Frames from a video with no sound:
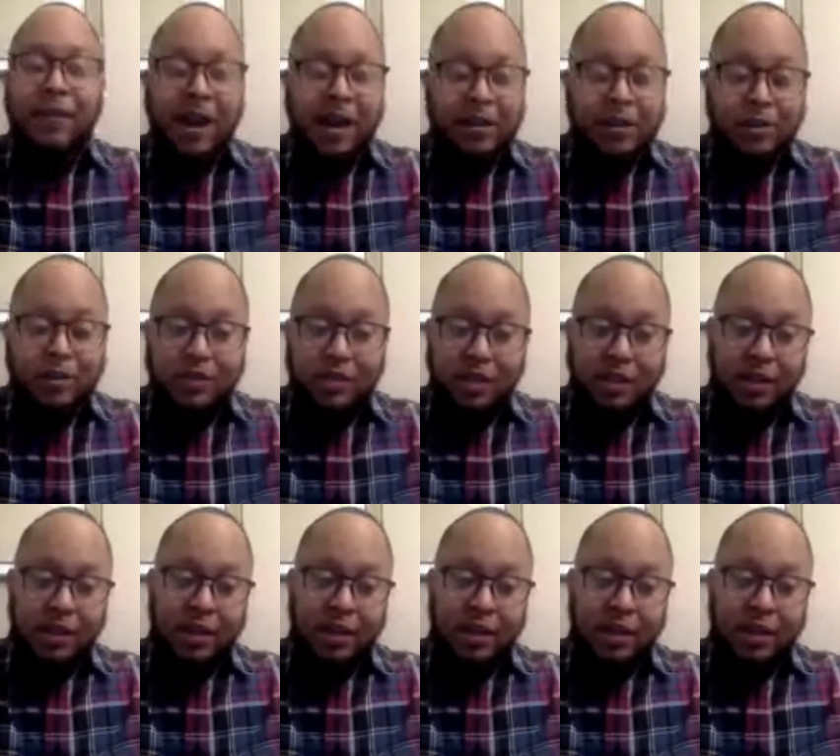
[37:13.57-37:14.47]
Fathers
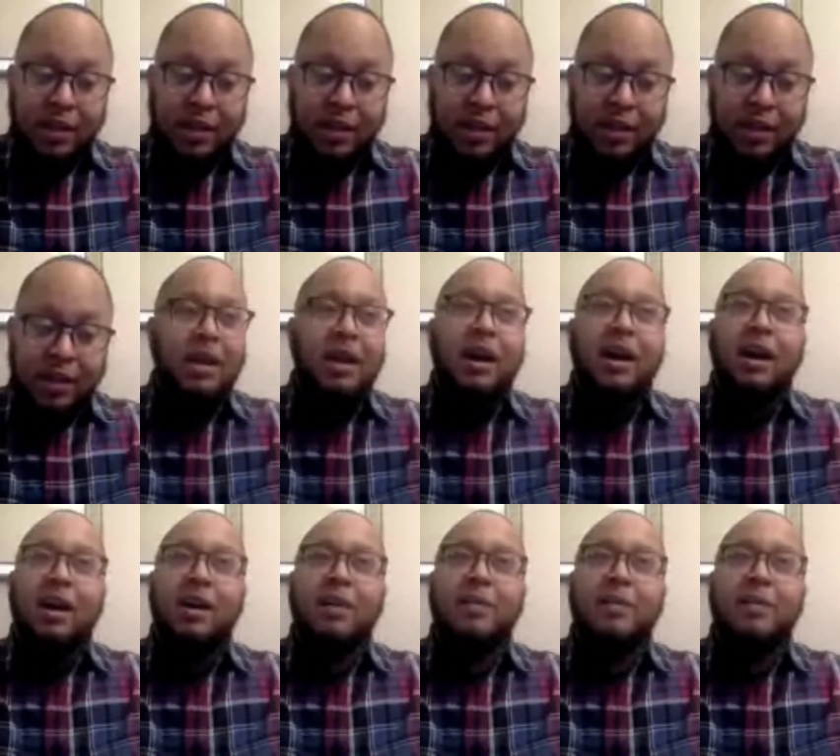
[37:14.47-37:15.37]
Club
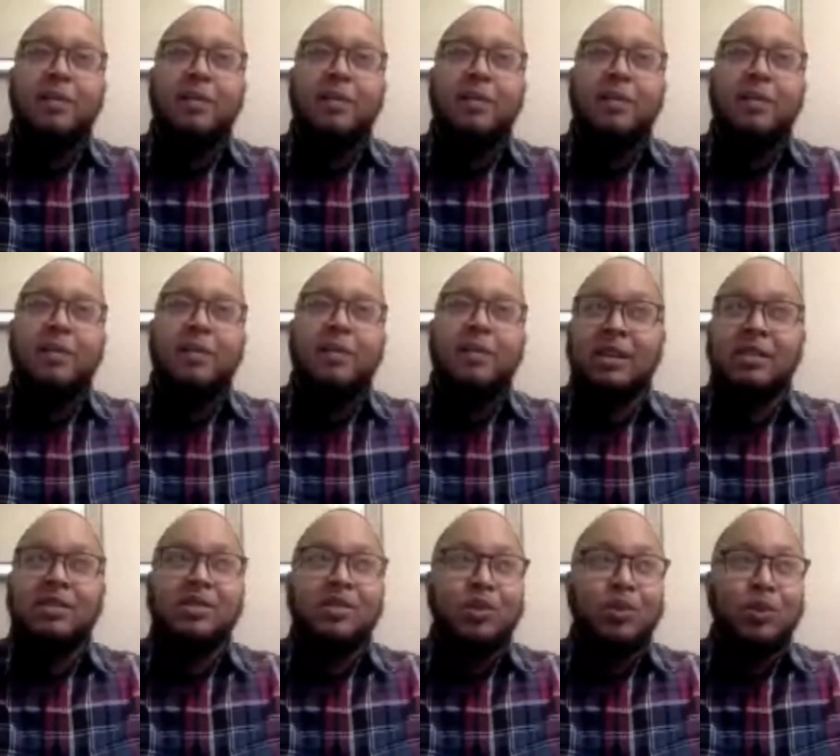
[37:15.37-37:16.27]
at your
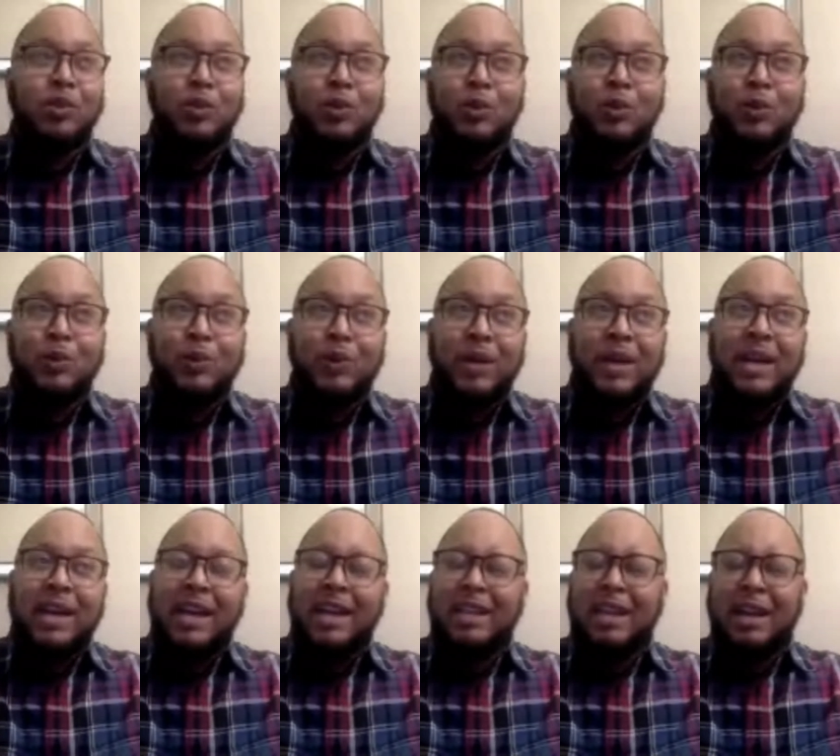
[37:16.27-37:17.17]
kid's school.
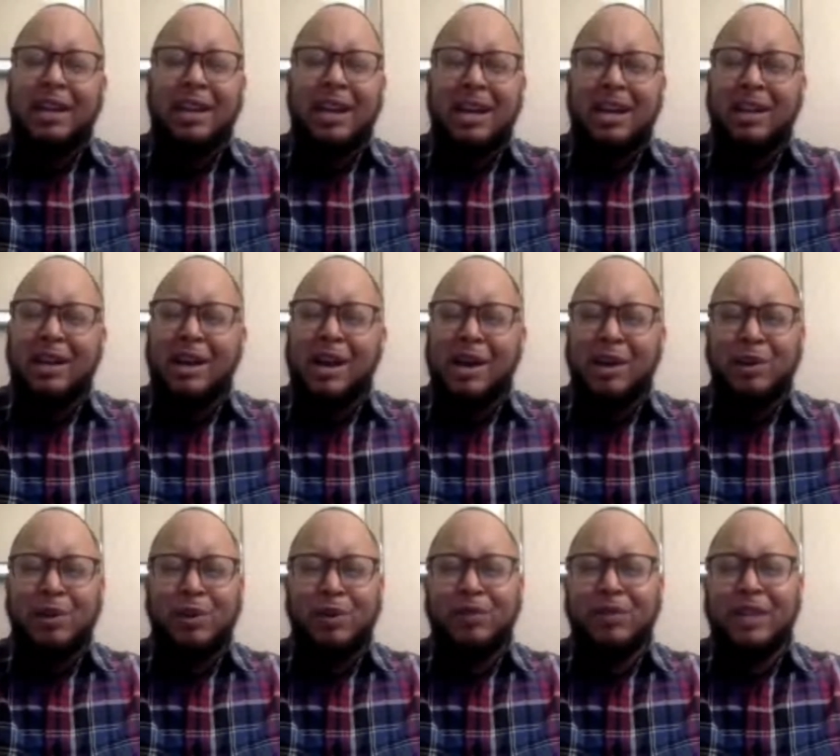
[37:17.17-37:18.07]
And I
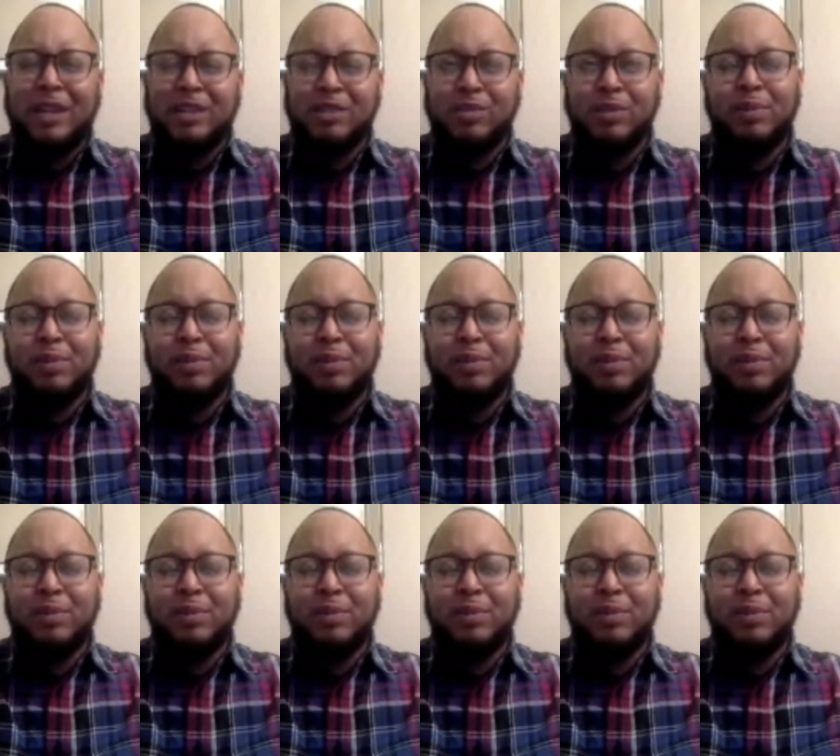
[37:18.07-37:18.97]
don't know if you guys remember that
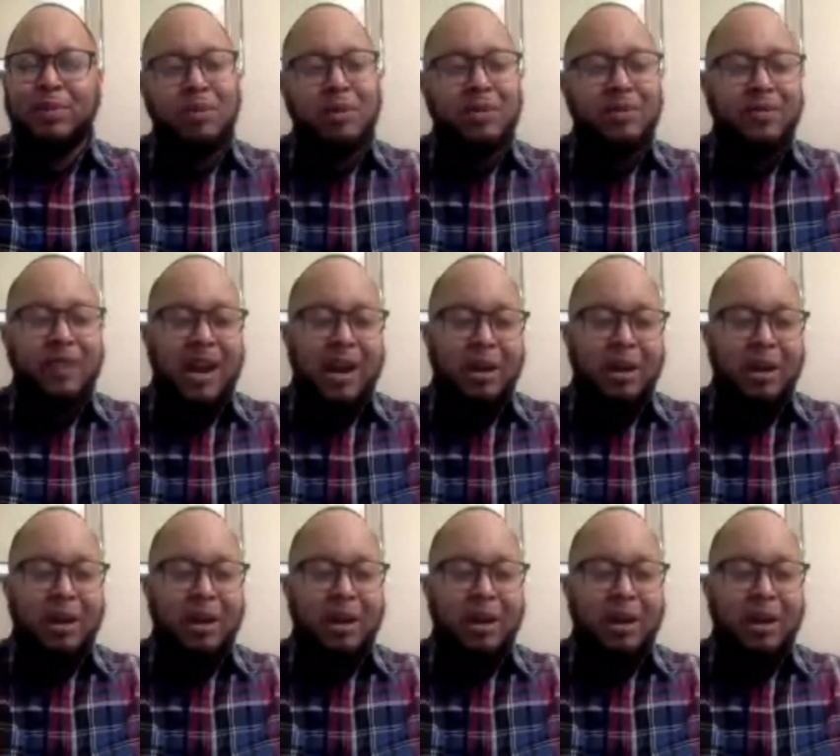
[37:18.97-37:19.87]
story that went
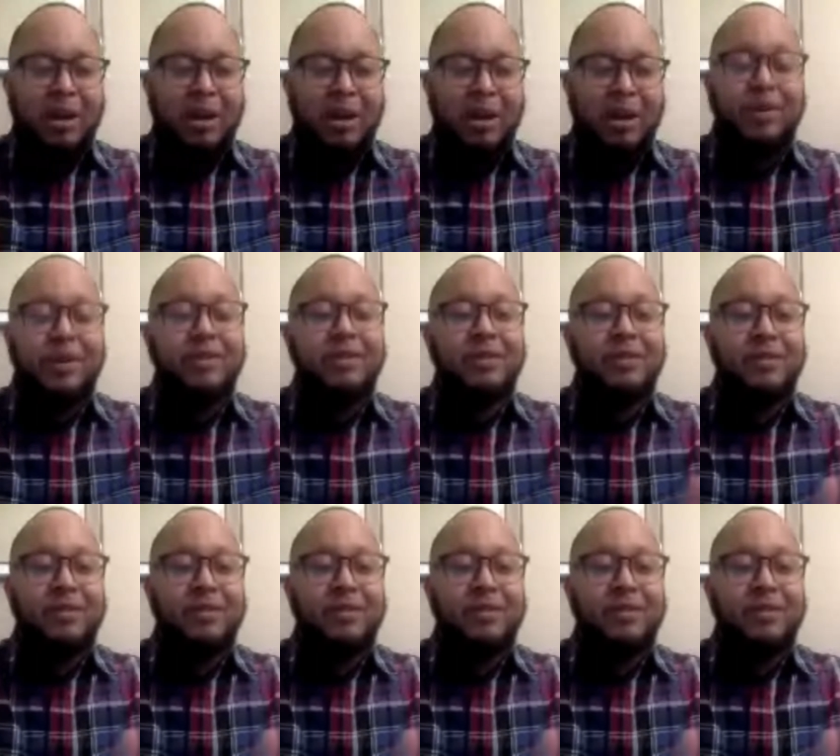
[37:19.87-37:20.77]
viral last year about the
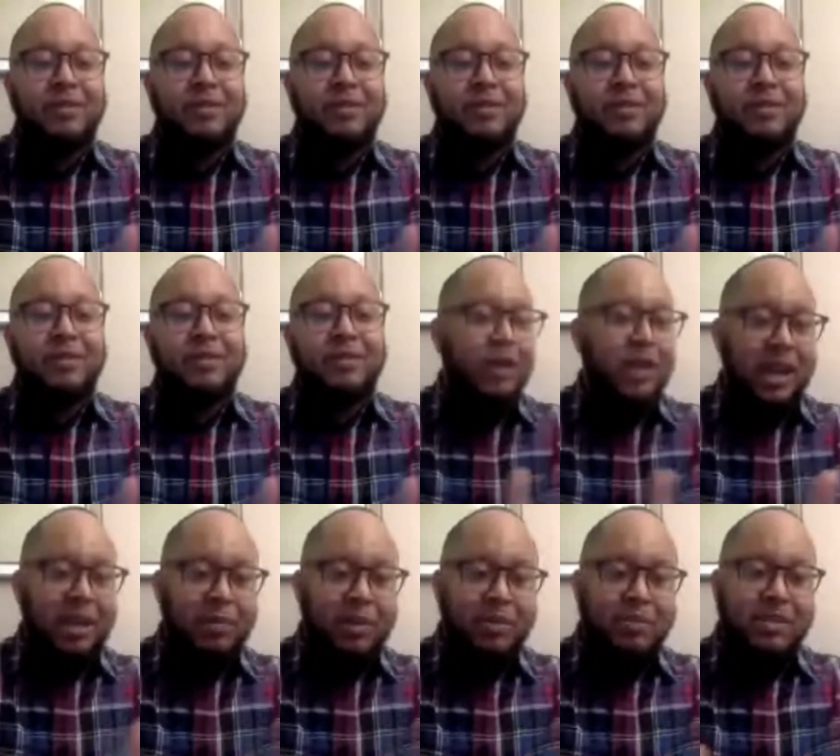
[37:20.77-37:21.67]
fathers that all
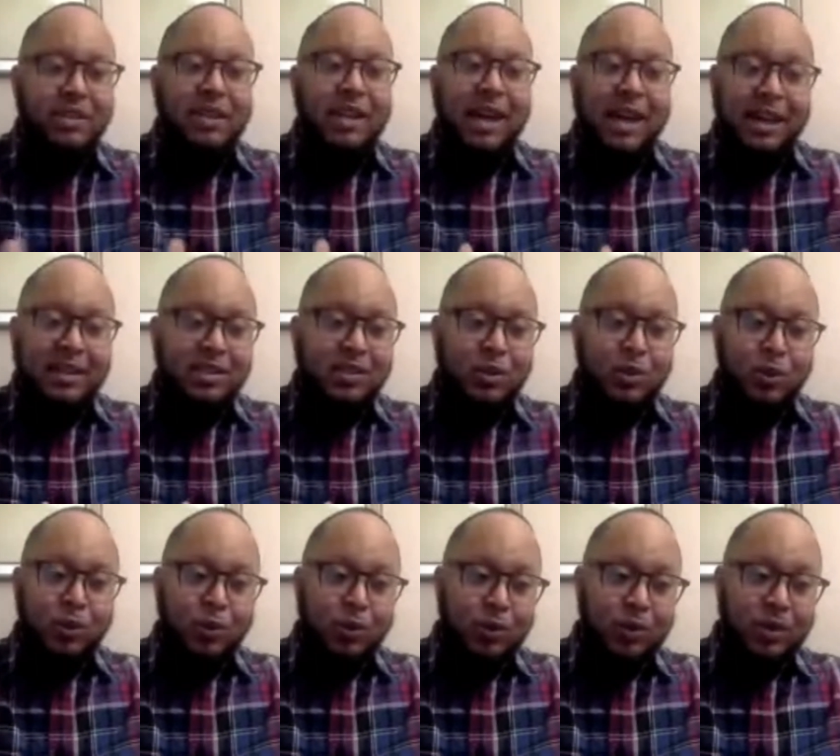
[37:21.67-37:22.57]
came up to the high
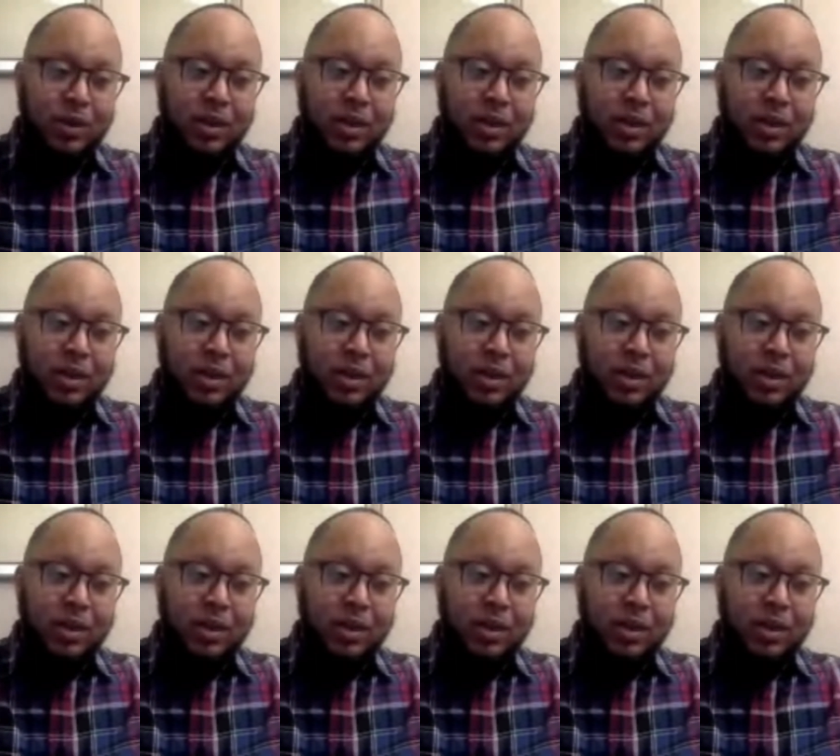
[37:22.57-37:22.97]
school when